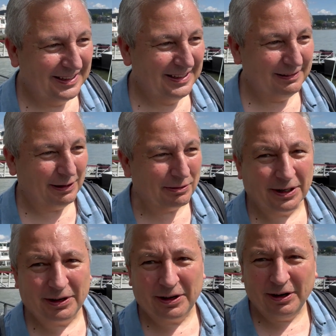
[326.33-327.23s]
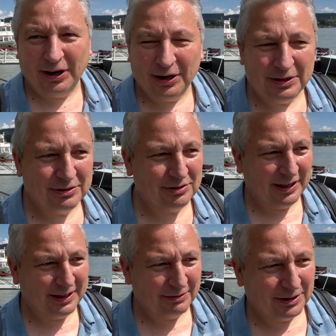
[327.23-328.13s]
if I were a car, you'd
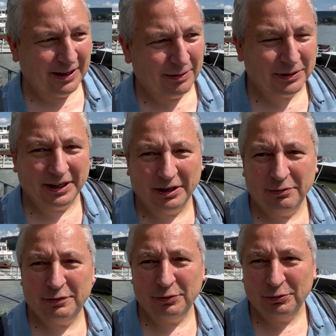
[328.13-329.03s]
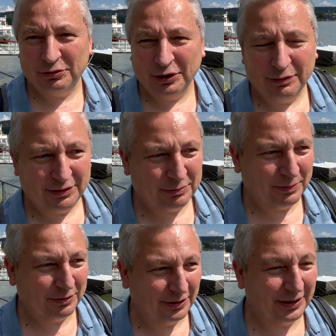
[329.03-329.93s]
say I'm getting a full service
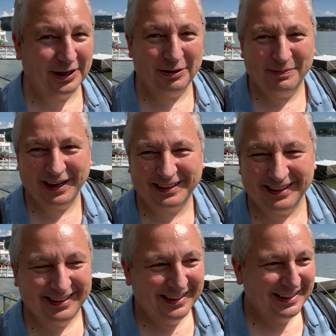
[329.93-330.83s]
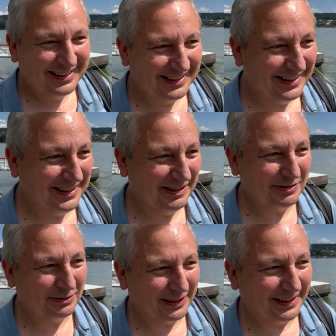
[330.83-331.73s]
before I go back
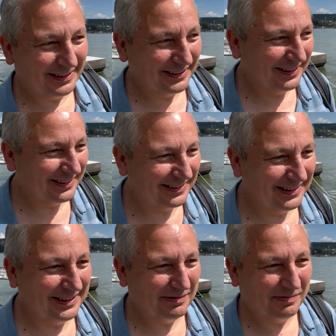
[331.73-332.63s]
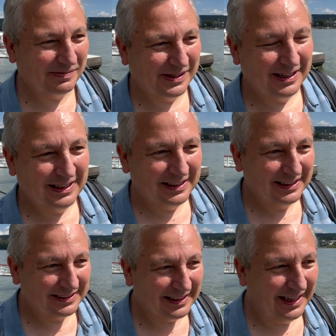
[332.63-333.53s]
to England.
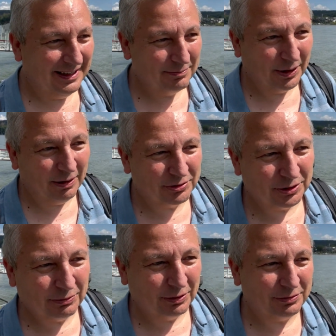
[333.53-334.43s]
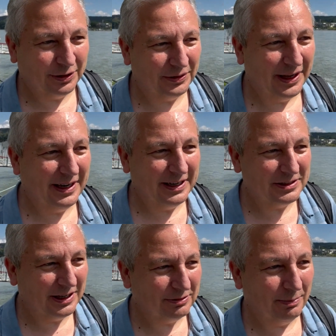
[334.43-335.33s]
Yeah, but I'm sure we'll find the
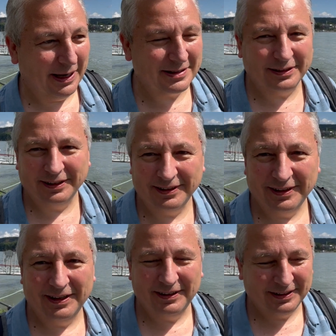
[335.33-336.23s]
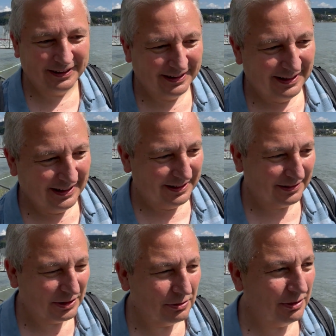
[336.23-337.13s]
NHS better than
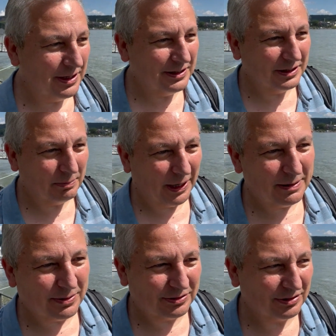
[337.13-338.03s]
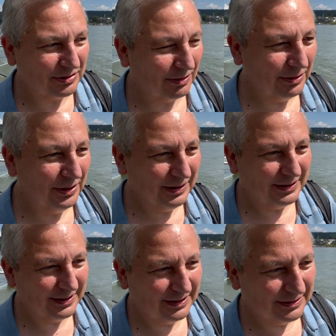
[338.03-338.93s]
you read in the papers and so
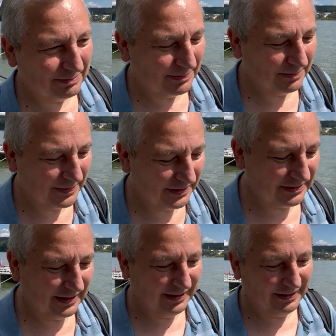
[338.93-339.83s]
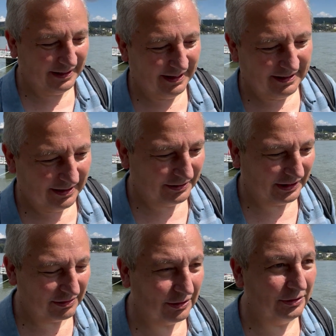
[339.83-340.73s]
on. But yeah, I think
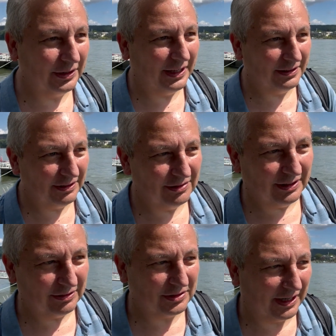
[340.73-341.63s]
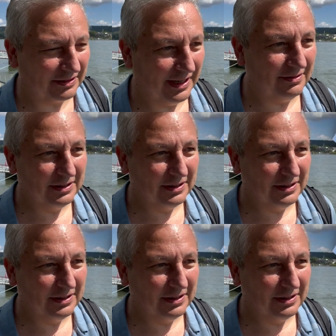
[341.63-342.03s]
it's good to get these things checked out.